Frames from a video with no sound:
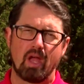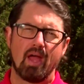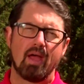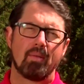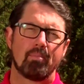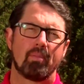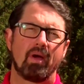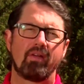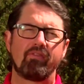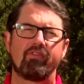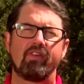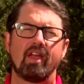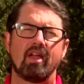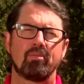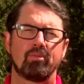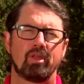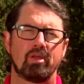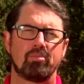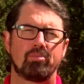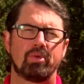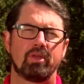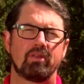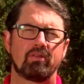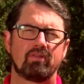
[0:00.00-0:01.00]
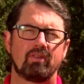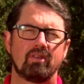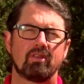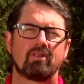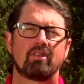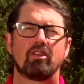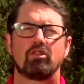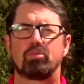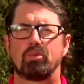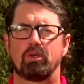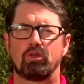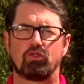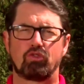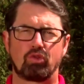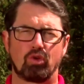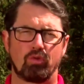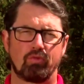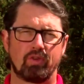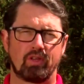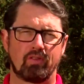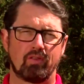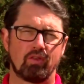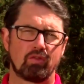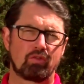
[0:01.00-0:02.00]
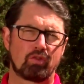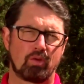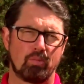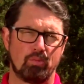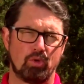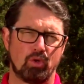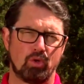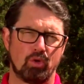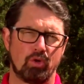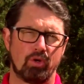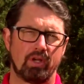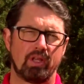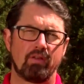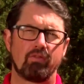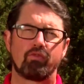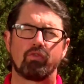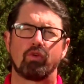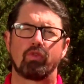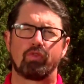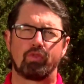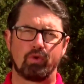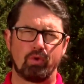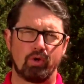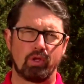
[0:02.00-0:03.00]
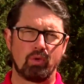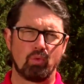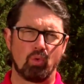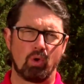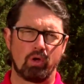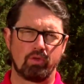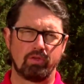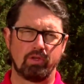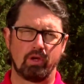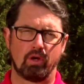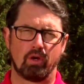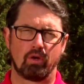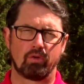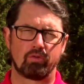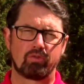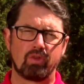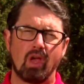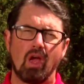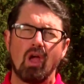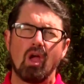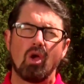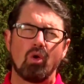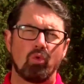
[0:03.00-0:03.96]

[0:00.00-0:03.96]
My family business has been serving this community for 31 years.